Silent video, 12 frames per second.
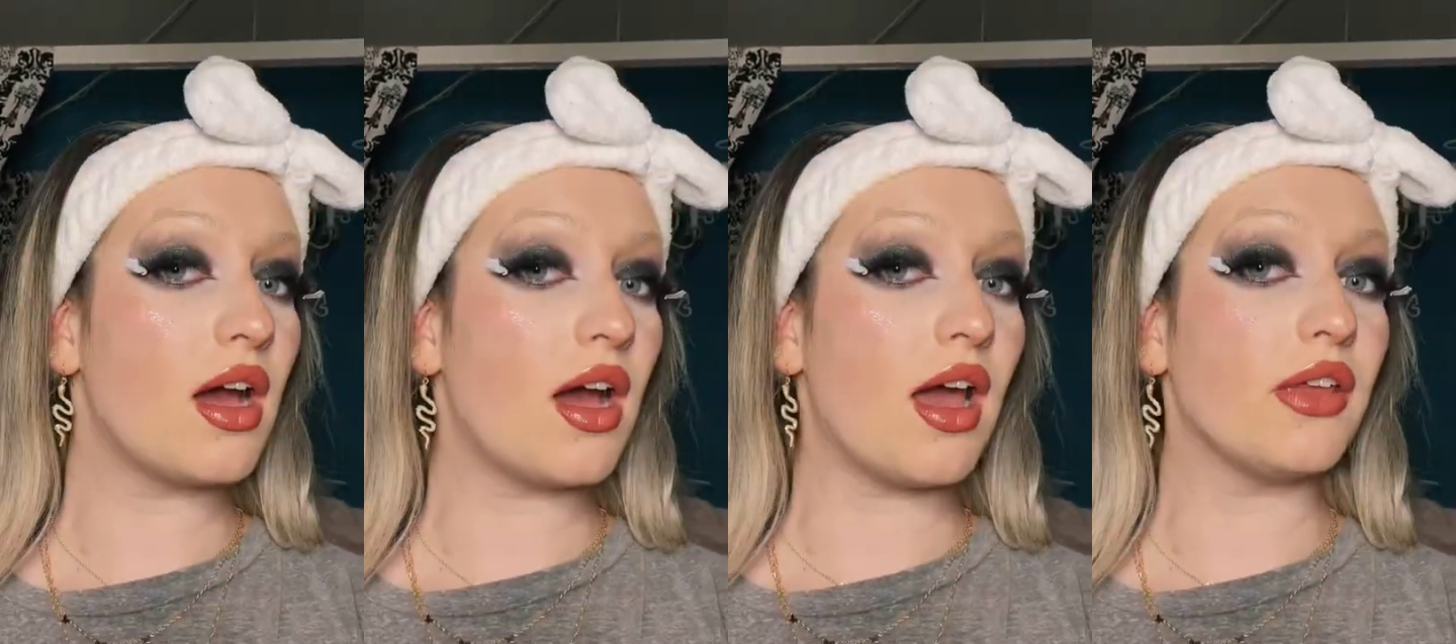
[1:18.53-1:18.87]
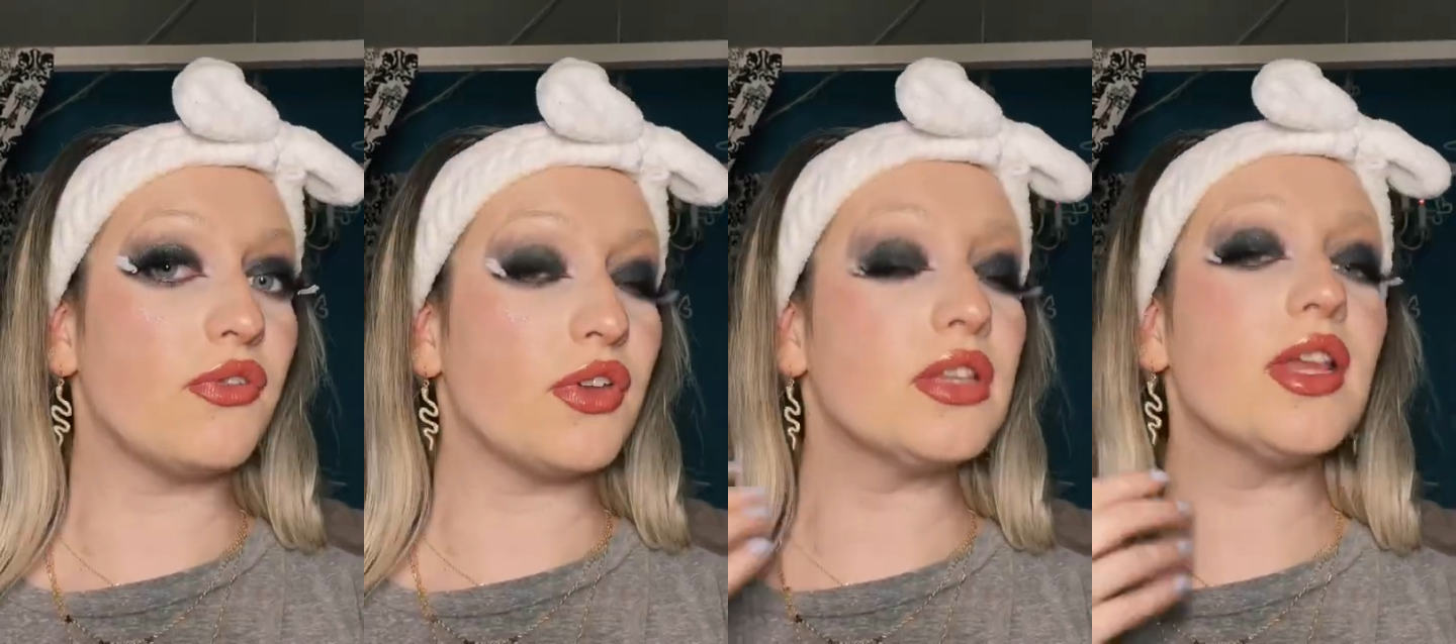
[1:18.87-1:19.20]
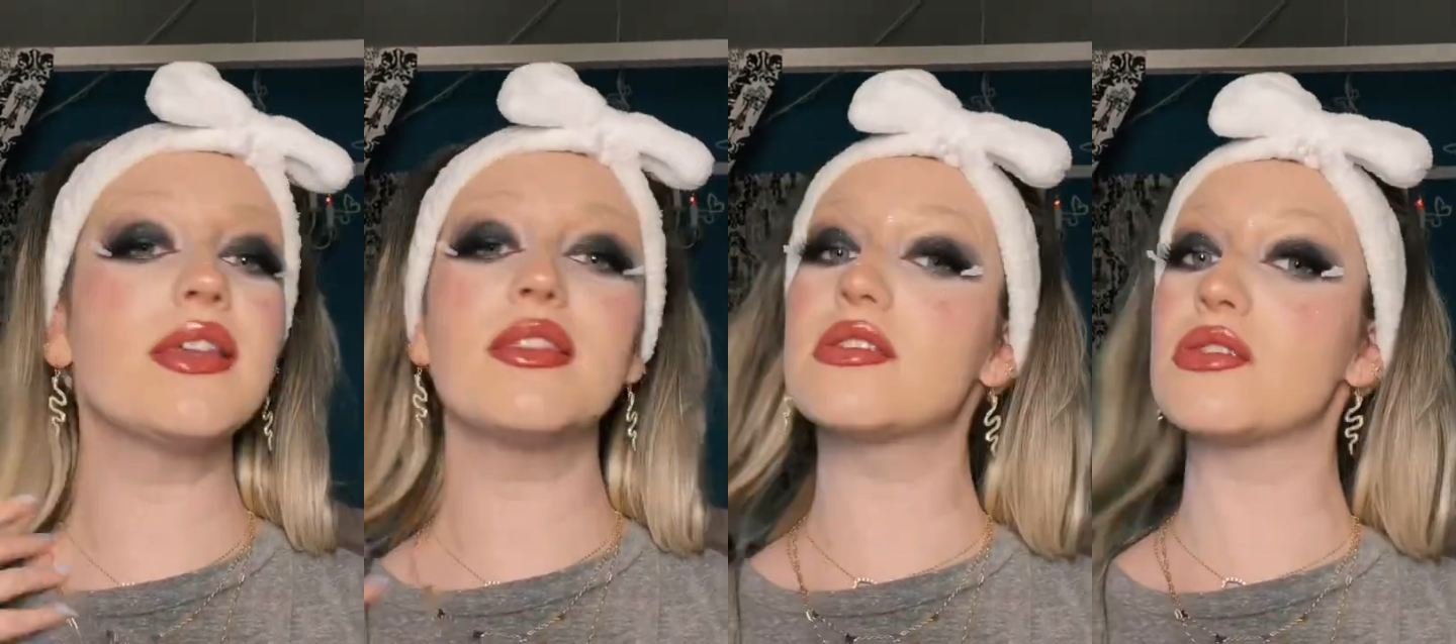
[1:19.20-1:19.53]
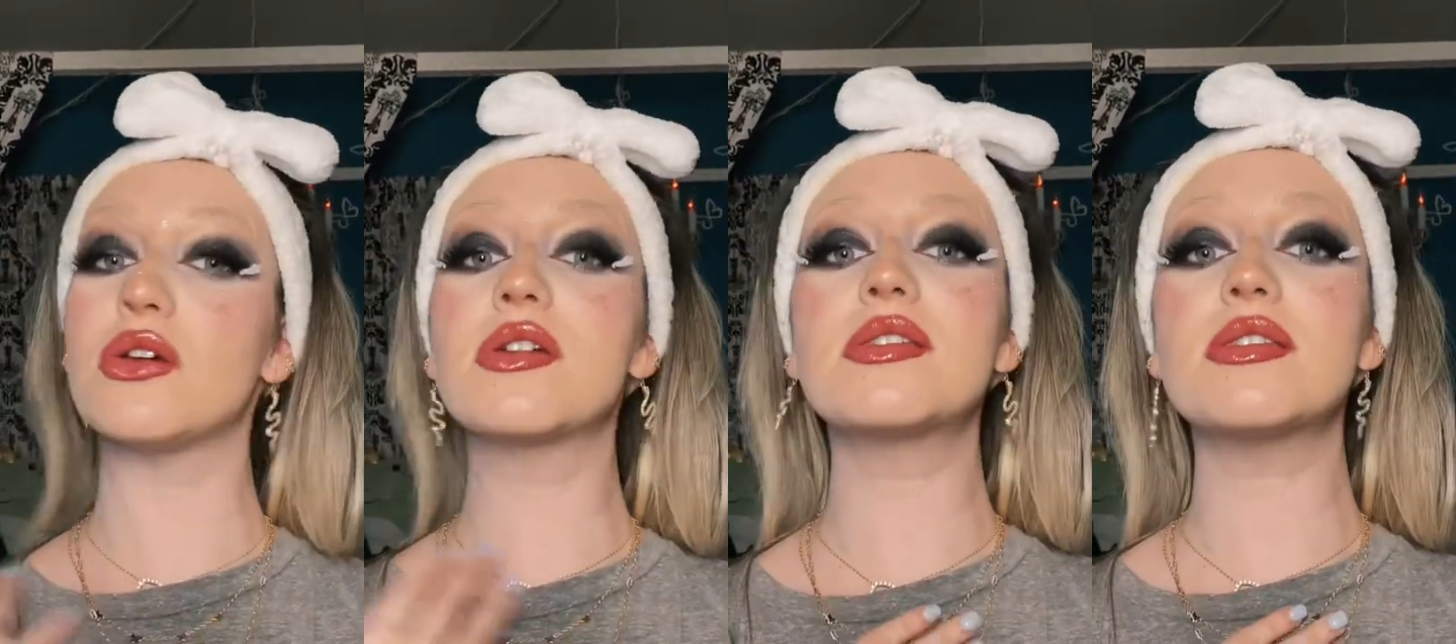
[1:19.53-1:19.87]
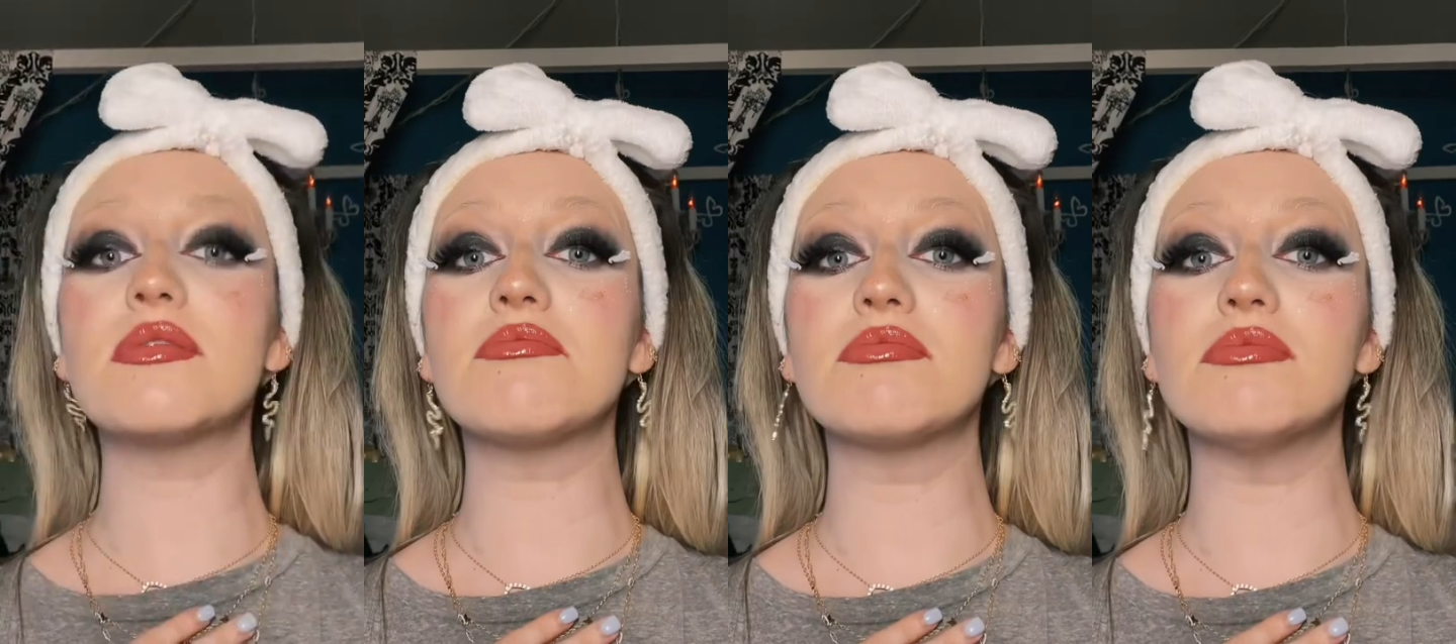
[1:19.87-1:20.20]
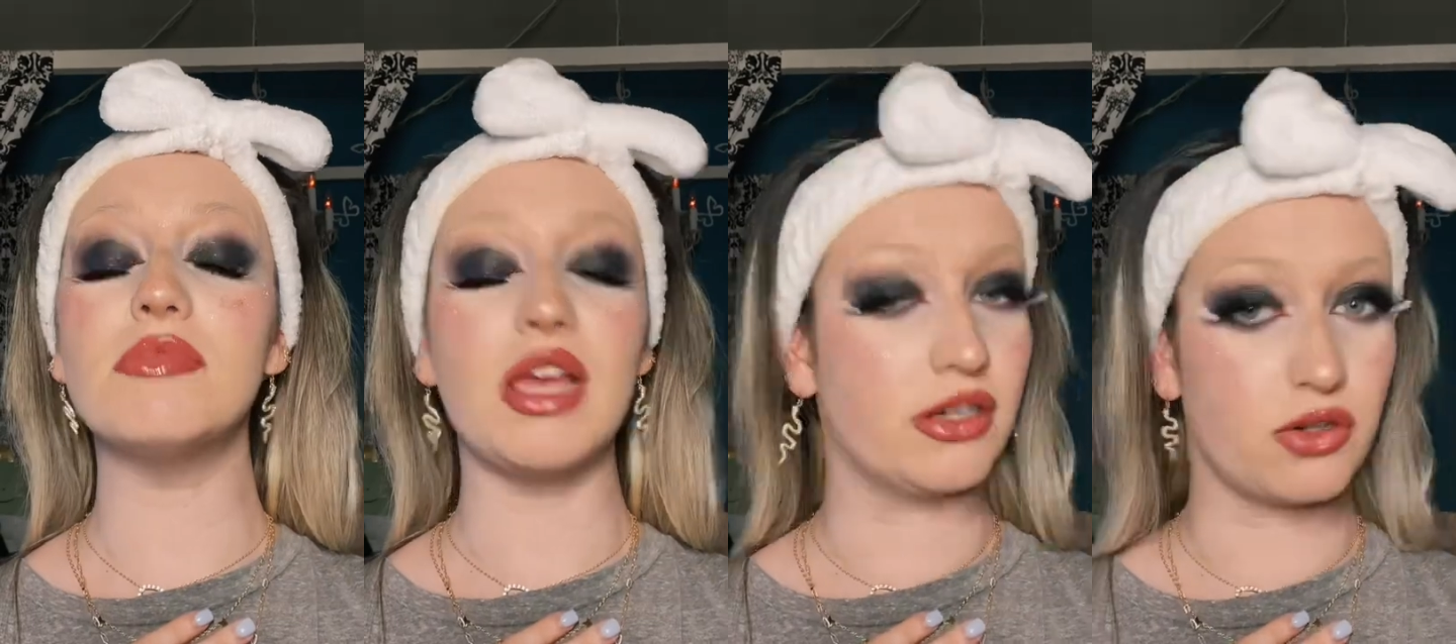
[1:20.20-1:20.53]
I feel like this looks
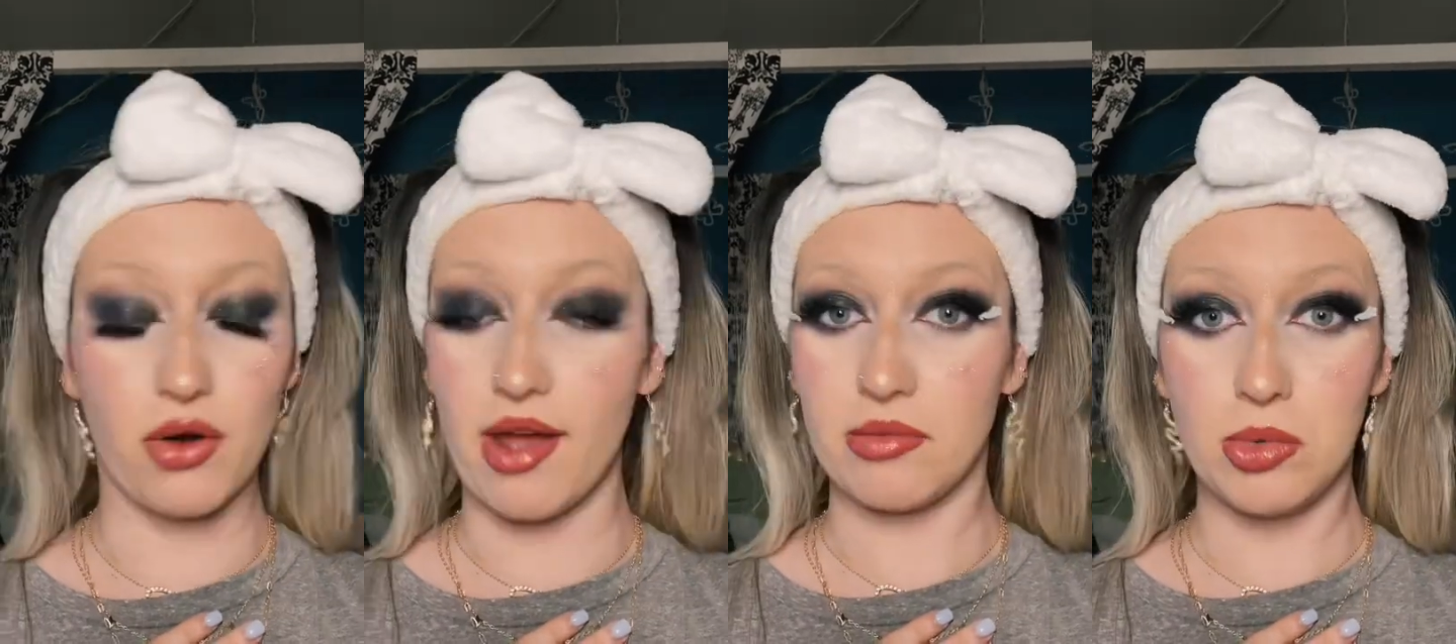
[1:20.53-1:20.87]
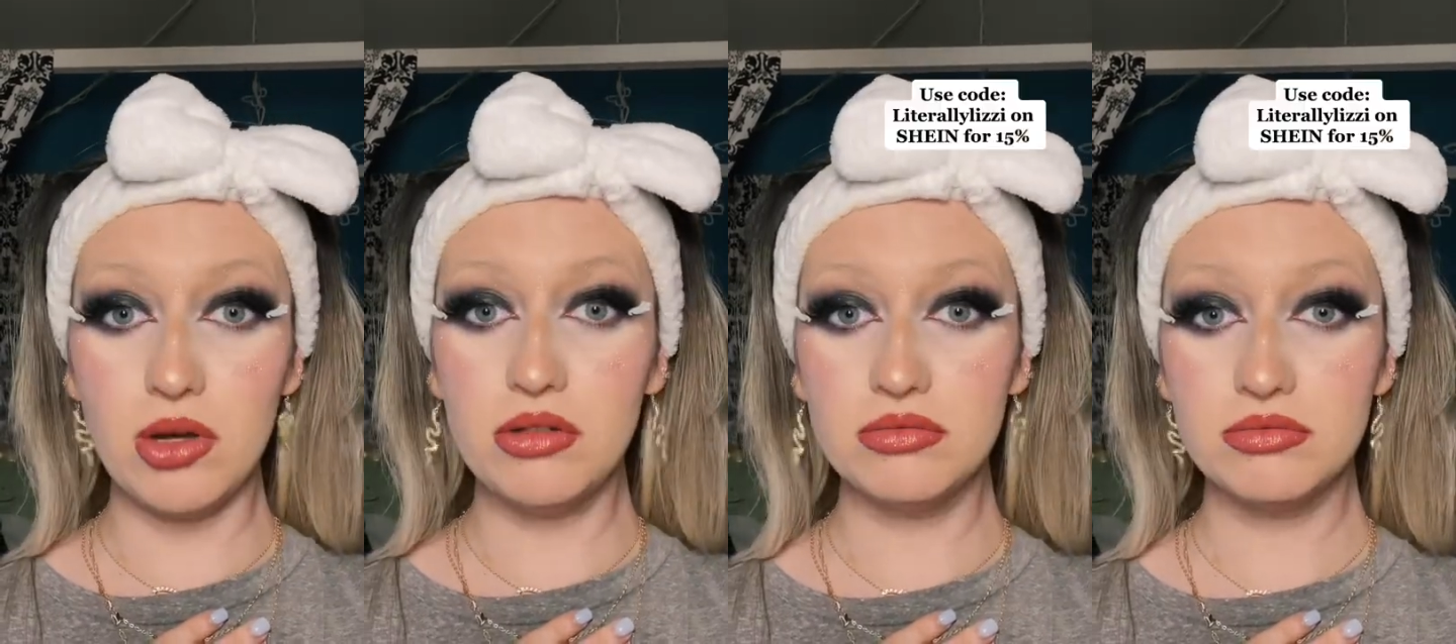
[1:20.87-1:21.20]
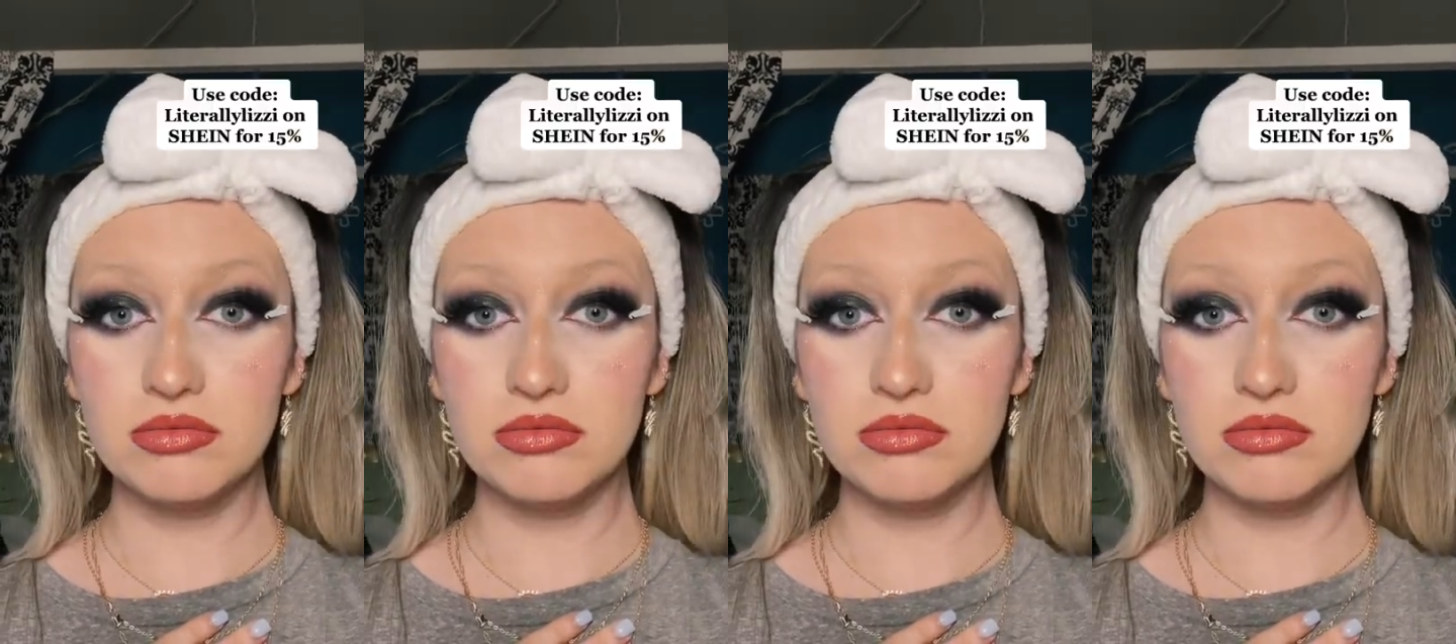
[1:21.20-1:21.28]
incredible.